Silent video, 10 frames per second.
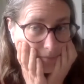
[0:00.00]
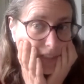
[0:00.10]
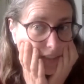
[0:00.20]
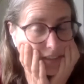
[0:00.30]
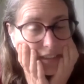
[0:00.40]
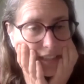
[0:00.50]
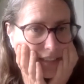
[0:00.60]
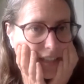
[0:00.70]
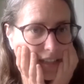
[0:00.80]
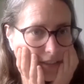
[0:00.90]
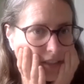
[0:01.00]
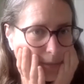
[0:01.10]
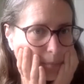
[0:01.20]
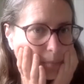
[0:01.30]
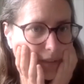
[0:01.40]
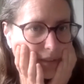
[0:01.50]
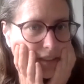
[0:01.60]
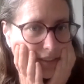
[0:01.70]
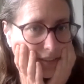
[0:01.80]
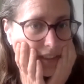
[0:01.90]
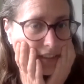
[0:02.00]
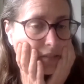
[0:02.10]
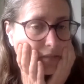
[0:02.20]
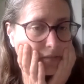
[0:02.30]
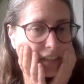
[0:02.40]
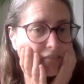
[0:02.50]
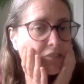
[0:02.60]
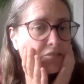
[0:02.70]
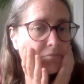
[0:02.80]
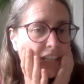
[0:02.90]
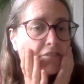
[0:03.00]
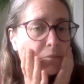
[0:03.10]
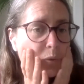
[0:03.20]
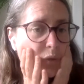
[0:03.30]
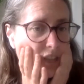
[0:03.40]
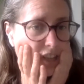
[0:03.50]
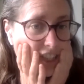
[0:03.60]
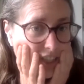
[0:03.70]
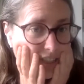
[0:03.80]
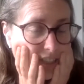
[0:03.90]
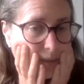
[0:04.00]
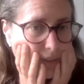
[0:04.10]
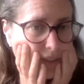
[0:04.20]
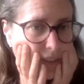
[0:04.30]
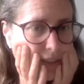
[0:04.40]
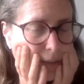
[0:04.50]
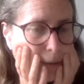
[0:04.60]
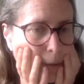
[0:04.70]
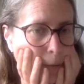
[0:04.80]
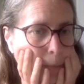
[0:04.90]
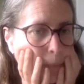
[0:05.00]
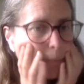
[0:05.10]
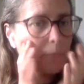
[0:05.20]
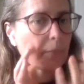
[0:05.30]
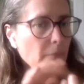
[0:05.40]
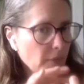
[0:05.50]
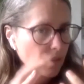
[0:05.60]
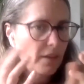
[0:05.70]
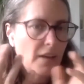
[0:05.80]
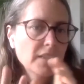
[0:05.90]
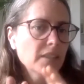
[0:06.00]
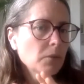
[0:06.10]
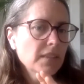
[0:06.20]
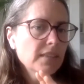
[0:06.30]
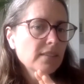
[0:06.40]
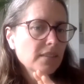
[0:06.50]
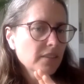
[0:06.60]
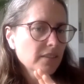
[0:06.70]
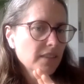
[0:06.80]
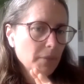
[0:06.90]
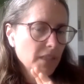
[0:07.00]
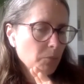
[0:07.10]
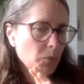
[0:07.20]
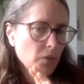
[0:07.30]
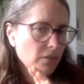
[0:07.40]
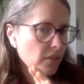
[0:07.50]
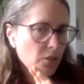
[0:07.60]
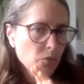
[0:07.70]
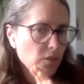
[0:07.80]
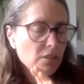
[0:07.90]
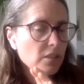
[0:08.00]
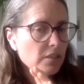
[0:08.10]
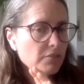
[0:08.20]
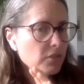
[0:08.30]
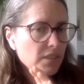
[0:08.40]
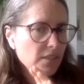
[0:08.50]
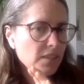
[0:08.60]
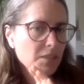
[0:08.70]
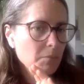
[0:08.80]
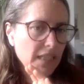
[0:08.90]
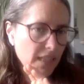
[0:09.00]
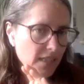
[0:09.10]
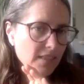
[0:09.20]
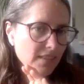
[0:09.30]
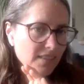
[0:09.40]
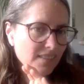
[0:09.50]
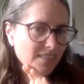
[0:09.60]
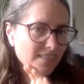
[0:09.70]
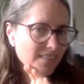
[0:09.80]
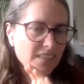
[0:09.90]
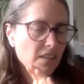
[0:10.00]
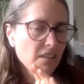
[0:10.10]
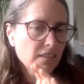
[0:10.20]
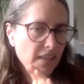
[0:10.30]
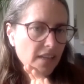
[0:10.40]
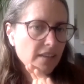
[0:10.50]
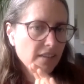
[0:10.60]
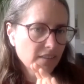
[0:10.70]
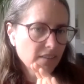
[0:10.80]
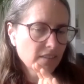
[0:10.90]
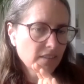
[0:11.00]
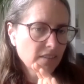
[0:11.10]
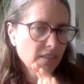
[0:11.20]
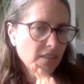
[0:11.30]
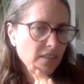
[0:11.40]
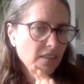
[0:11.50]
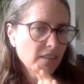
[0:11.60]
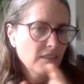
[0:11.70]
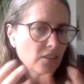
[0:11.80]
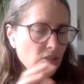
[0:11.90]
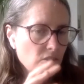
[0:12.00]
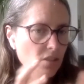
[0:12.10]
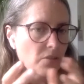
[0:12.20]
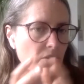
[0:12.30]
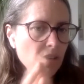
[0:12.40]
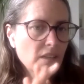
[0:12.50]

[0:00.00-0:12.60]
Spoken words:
Inner dictatorship and ever more harshness, right? I don't listen to them anymore. Those aren't the voices in my head. They're not there. Mm. So